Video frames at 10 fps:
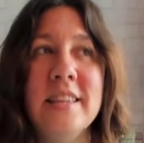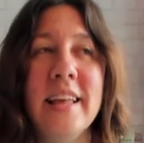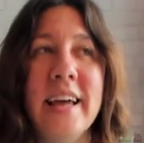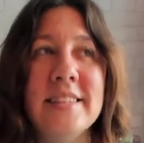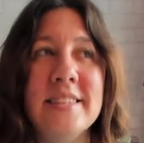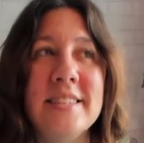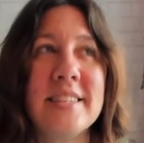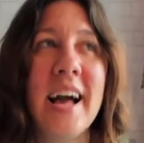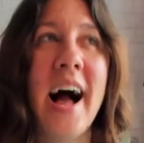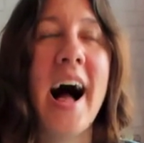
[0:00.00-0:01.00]

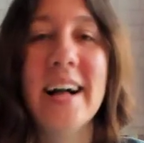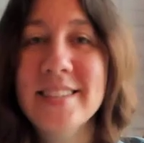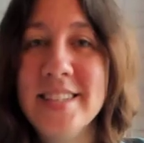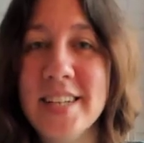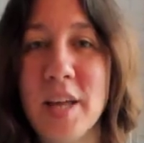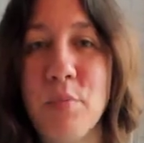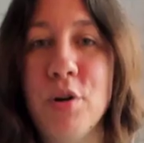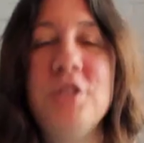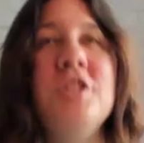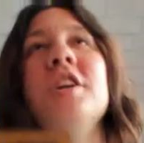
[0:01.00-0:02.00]
It's constantly
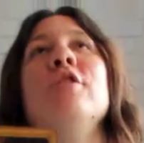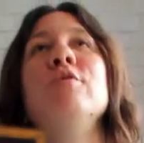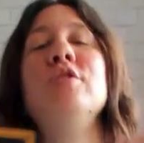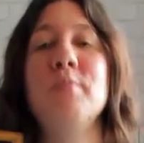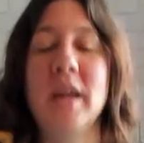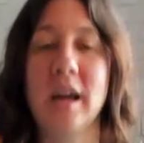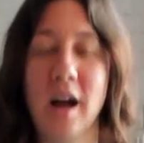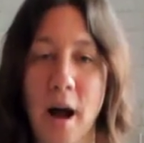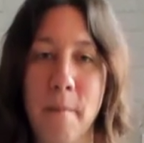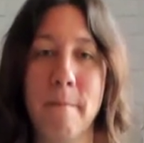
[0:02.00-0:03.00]
pushing you to
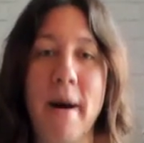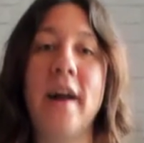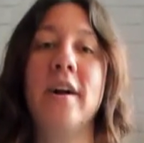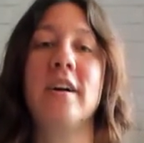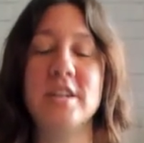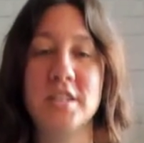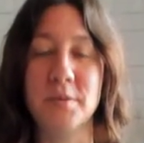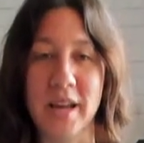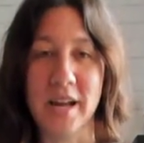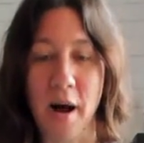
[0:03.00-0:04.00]
become better, and to
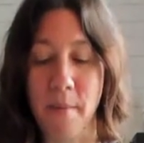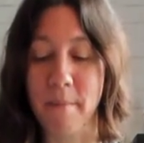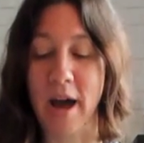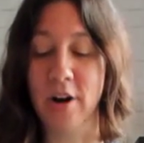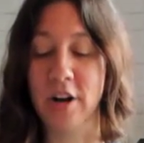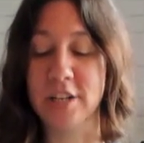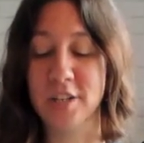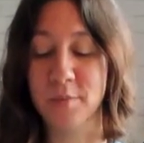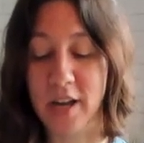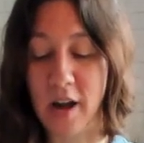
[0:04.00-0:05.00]
become
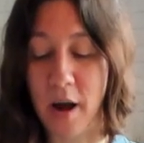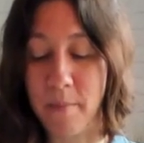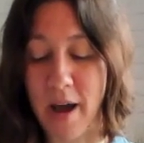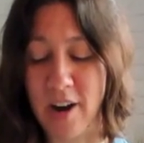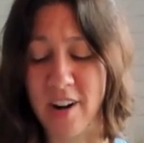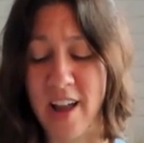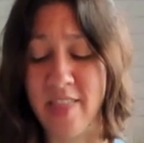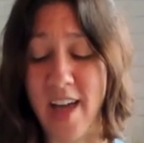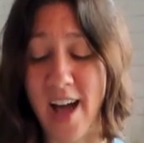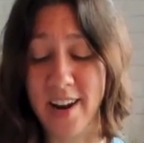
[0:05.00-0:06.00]
better. And
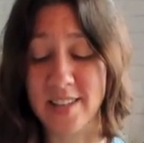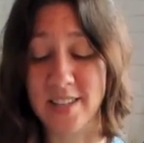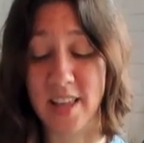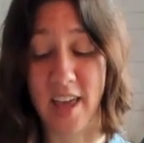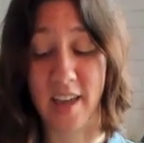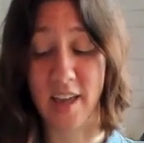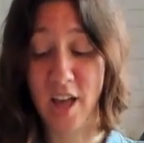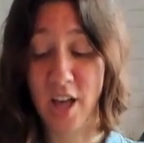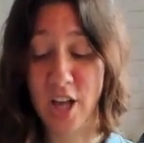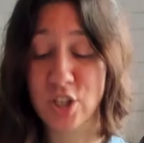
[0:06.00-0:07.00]
that is like
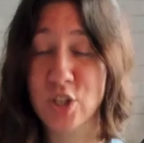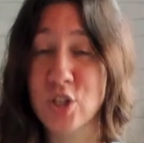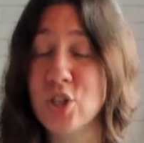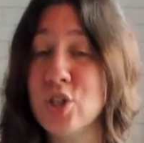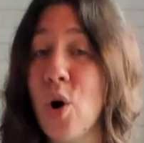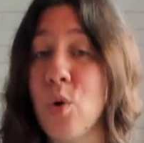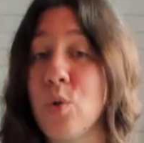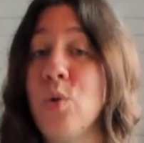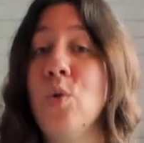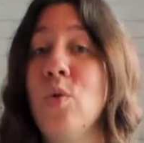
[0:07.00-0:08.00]
so
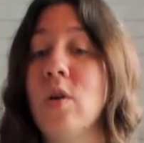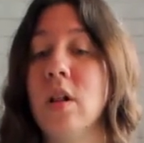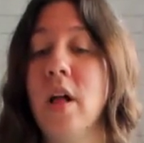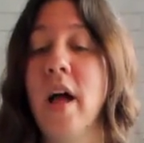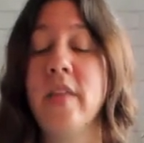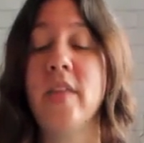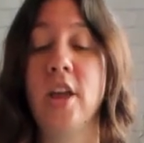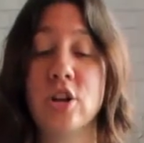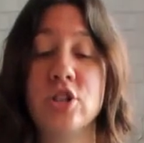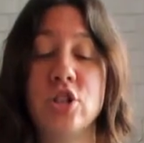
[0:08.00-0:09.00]
cool that
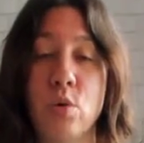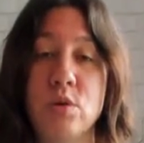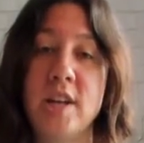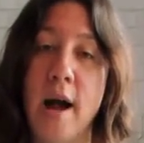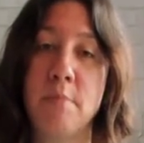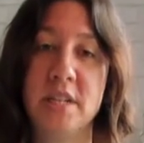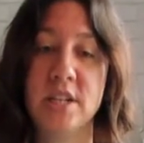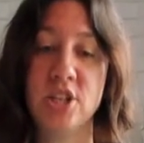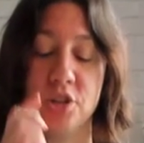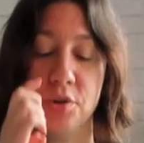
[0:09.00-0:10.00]
you're so tapped
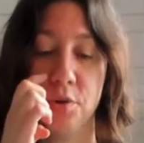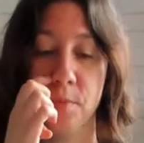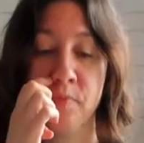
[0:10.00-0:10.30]
into